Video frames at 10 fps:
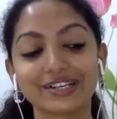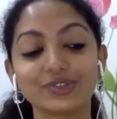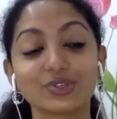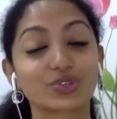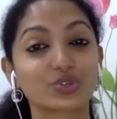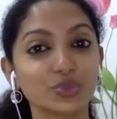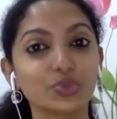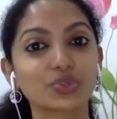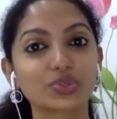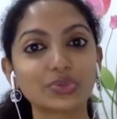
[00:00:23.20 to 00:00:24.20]
the
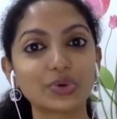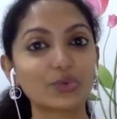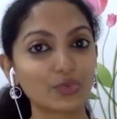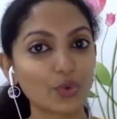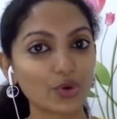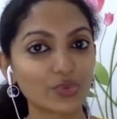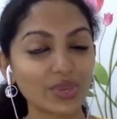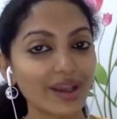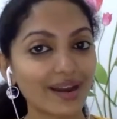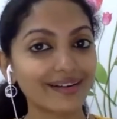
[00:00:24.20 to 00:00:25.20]
truth of what
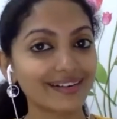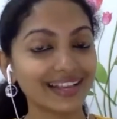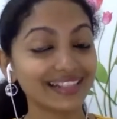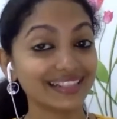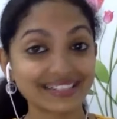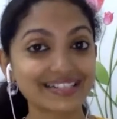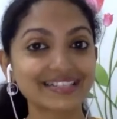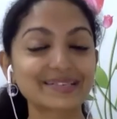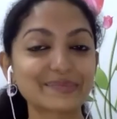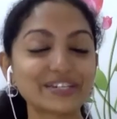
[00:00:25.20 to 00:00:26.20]
we are. And this
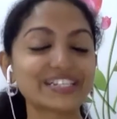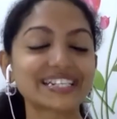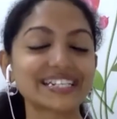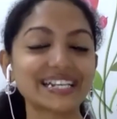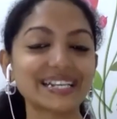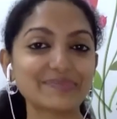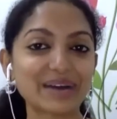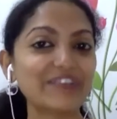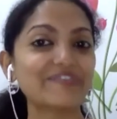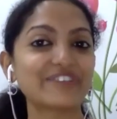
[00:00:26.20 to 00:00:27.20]
is personally
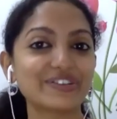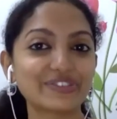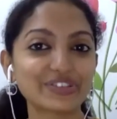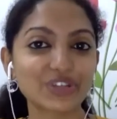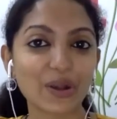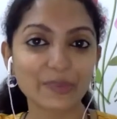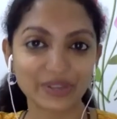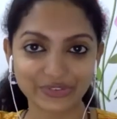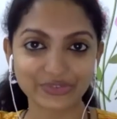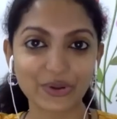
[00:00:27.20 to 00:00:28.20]
my favorite
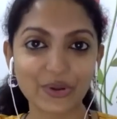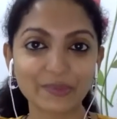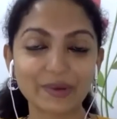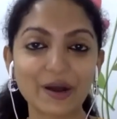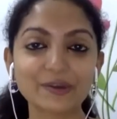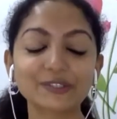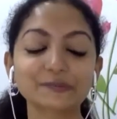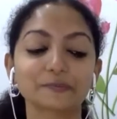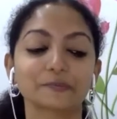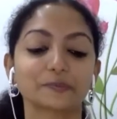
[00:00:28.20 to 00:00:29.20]
topic to talk about.
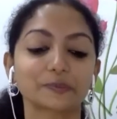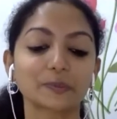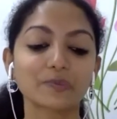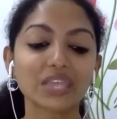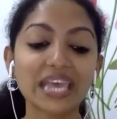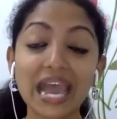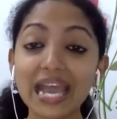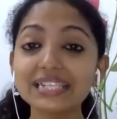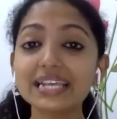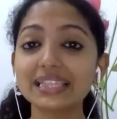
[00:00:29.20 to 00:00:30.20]

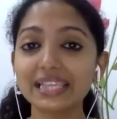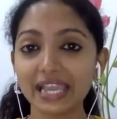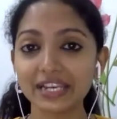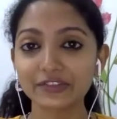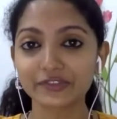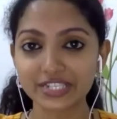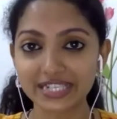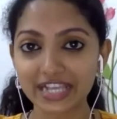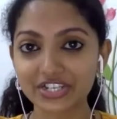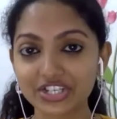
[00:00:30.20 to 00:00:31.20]
And at the end of the
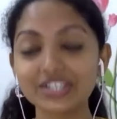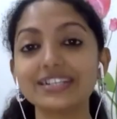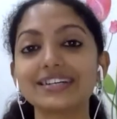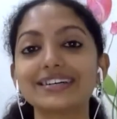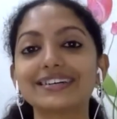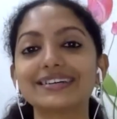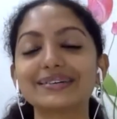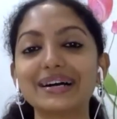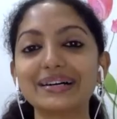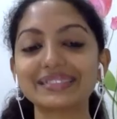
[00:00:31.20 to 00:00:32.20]
session,
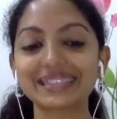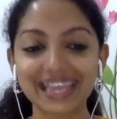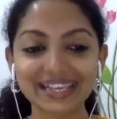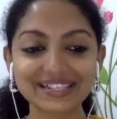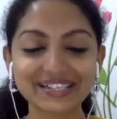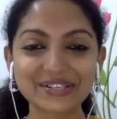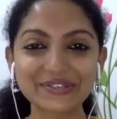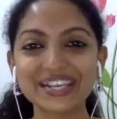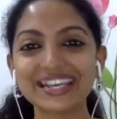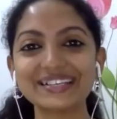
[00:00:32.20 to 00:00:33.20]
the guest
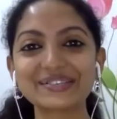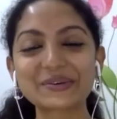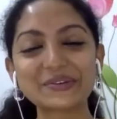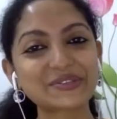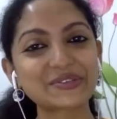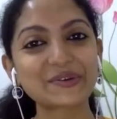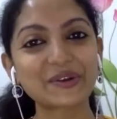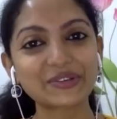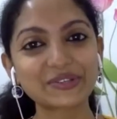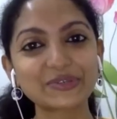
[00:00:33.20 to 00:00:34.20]
today is also going
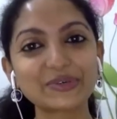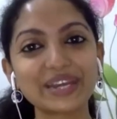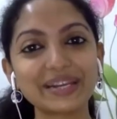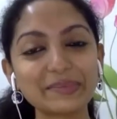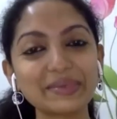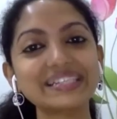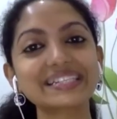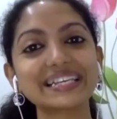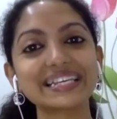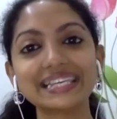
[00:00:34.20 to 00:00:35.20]
to do an
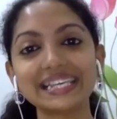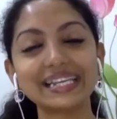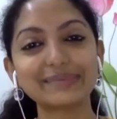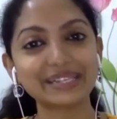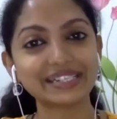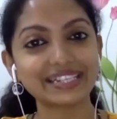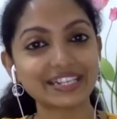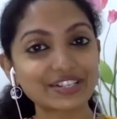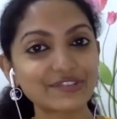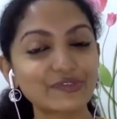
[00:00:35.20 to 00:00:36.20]
amazing healing
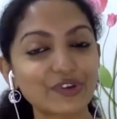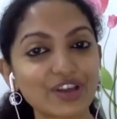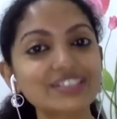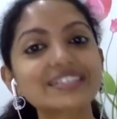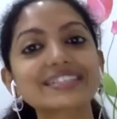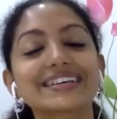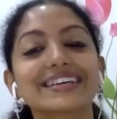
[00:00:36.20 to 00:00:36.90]
meditation for us